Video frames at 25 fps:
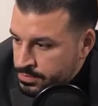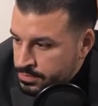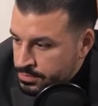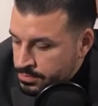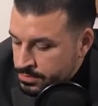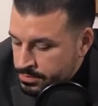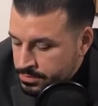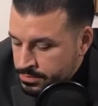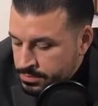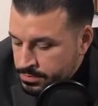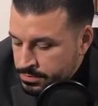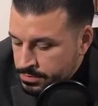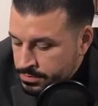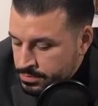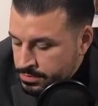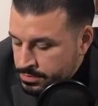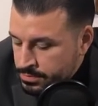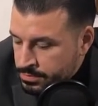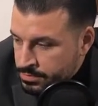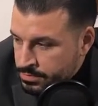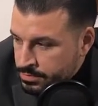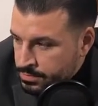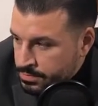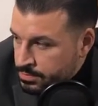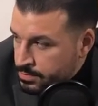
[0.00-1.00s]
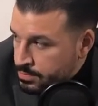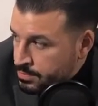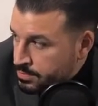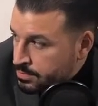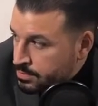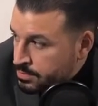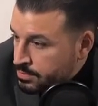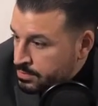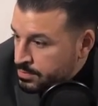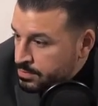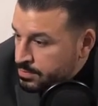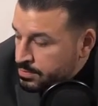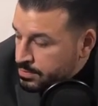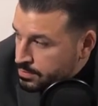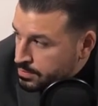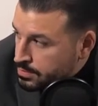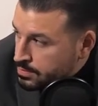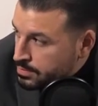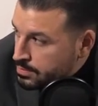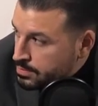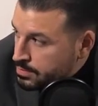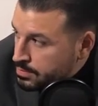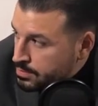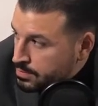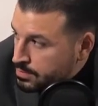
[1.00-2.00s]

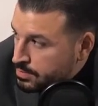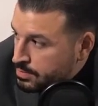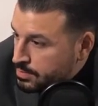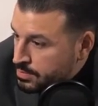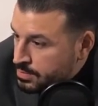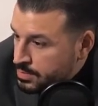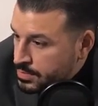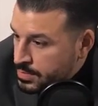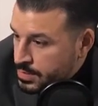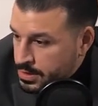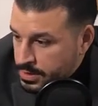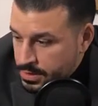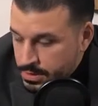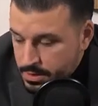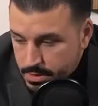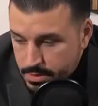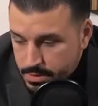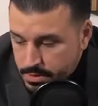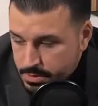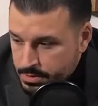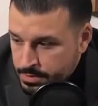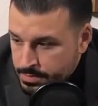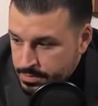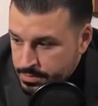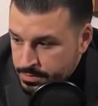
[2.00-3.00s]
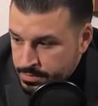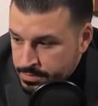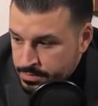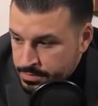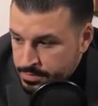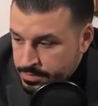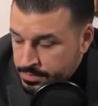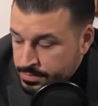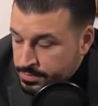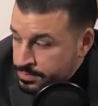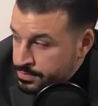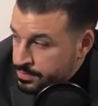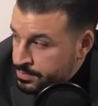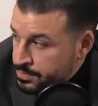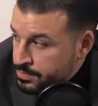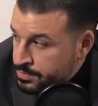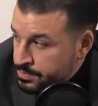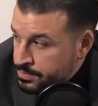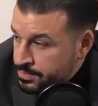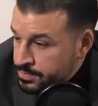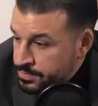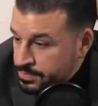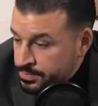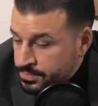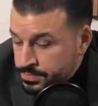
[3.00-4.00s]

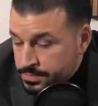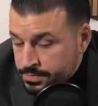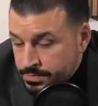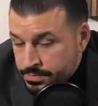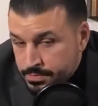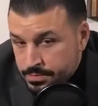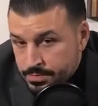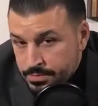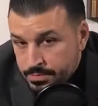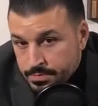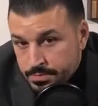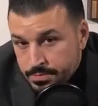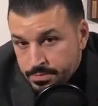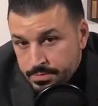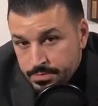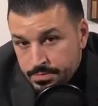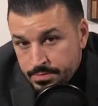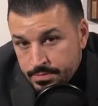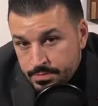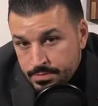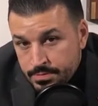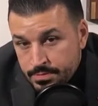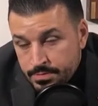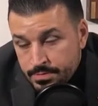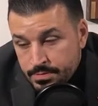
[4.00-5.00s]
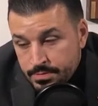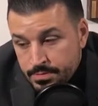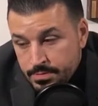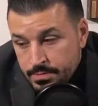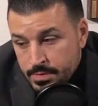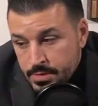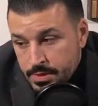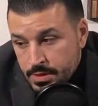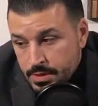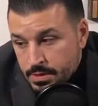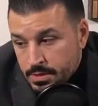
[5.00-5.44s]
This person isn't speaking.